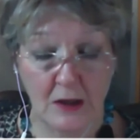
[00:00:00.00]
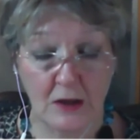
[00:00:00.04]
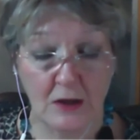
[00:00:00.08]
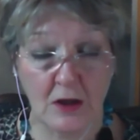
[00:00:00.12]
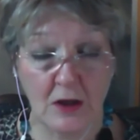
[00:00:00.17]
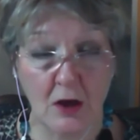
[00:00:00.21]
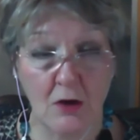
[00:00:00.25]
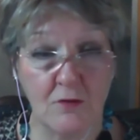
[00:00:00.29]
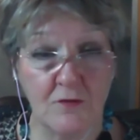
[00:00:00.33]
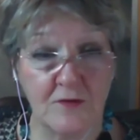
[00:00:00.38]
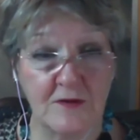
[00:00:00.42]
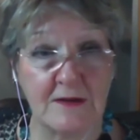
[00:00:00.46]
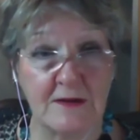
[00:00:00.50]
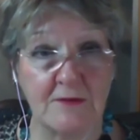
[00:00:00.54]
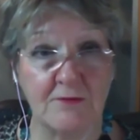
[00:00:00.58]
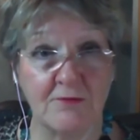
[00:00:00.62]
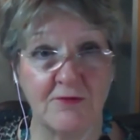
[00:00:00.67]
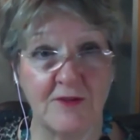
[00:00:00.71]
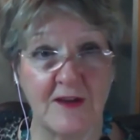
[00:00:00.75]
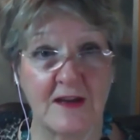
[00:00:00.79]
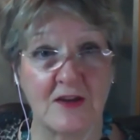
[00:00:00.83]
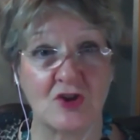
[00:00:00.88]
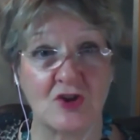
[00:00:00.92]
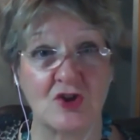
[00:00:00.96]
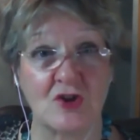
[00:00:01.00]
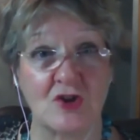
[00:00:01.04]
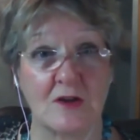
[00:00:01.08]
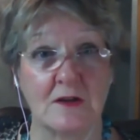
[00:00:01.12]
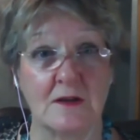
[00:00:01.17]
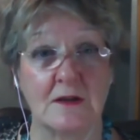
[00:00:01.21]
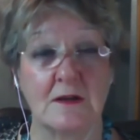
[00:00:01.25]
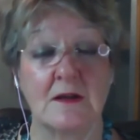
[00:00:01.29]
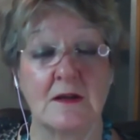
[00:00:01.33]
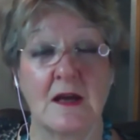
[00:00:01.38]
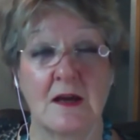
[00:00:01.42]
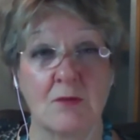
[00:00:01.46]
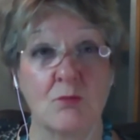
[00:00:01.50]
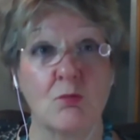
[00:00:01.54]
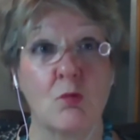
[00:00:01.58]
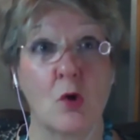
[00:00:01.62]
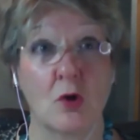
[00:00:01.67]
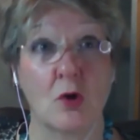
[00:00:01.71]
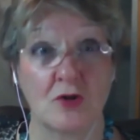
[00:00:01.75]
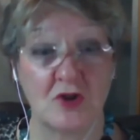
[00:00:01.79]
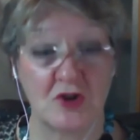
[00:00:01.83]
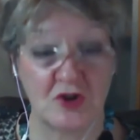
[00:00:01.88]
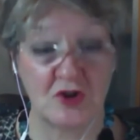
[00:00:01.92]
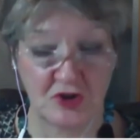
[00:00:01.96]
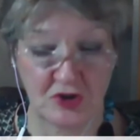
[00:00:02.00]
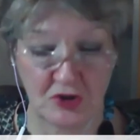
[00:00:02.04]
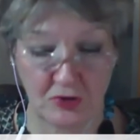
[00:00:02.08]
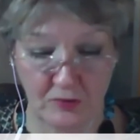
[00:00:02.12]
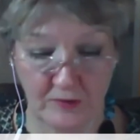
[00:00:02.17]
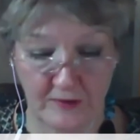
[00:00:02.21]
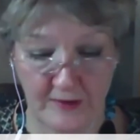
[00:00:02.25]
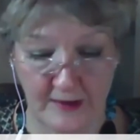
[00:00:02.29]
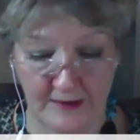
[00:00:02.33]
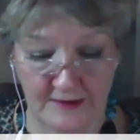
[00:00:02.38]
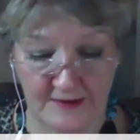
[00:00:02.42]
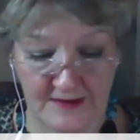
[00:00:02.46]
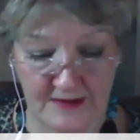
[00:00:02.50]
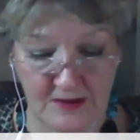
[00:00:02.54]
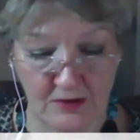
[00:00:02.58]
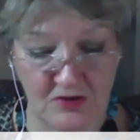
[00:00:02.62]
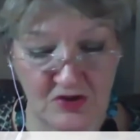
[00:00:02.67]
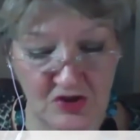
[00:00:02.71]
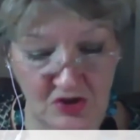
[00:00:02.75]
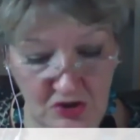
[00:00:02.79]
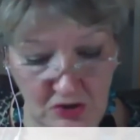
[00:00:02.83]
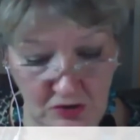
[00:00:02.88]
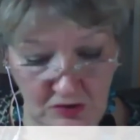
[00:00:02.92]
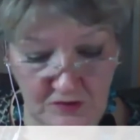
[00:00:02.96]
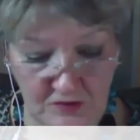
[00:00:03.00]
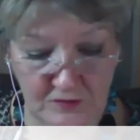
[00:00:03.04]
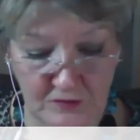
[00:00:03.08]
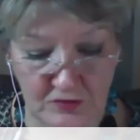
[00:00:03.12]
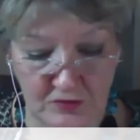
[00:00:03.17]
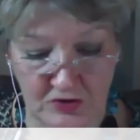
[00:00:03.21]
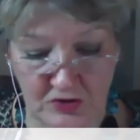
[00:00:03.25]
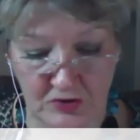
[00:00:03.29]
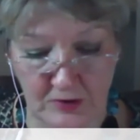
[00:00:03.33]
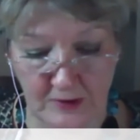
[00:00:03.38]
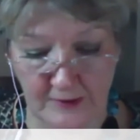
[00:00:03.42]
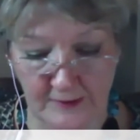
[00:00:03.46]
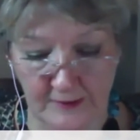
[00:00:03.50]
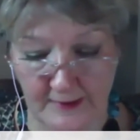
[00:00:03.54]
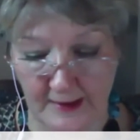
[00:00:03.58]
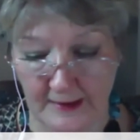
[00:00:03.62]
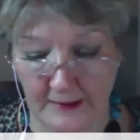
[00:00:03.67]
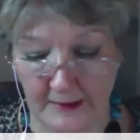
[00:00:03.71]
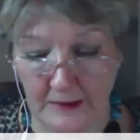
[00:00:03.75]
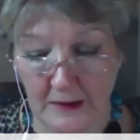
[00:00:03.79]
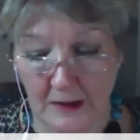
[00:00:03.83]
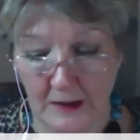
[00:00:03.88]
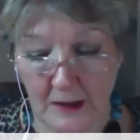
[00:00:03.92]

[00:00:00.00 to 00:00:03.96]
COVID infection and what to do then. So it's useful doing that.